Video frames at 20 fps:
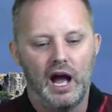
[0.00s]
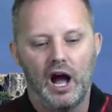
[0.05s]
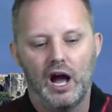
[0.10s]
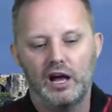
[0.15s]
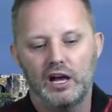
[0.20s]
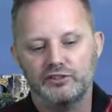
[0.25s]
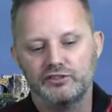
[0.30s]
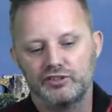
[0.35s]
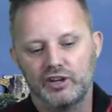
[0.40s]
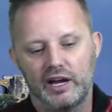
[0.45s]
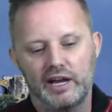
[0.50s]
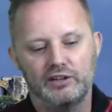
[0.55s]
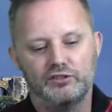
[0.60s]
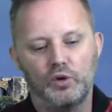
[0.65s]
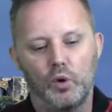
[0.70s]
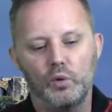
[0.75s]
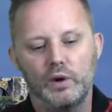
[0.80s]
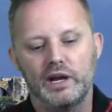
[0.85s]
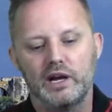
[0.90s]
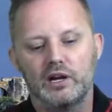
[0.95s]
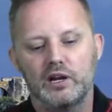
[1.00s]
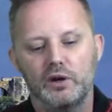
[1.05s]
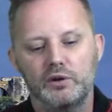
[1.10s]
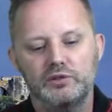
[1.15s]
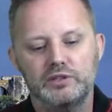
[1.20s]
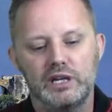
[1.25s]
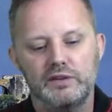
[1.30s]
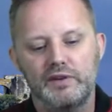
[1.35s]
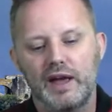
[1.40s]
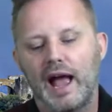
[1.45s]
As I say, it's all
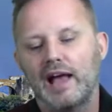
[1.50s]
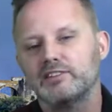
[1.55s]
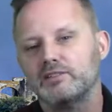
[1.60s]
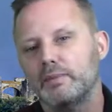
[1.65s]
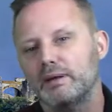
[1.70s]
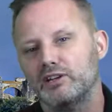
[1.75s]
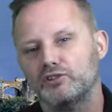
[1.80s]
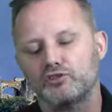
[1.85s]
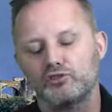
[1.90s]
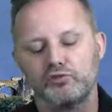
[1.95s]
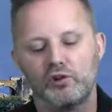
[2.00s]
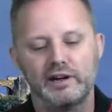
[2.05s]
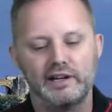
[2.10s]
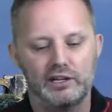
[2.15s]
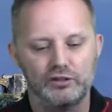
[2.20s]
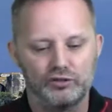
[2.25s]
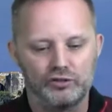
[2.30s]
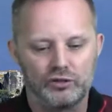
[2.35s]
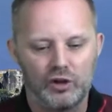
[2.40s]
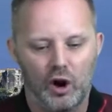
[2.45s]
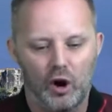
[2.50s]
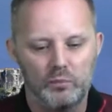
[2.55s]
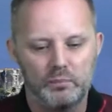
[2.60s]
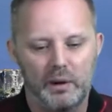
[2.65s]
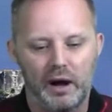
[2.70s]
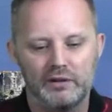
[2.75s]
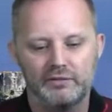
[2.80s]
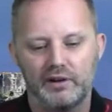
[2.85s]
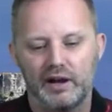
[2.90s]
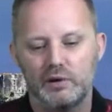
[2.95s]
inclusive. It has a Mediterranean style
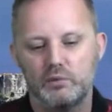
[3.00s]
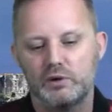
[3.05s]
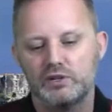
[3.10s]
buffet,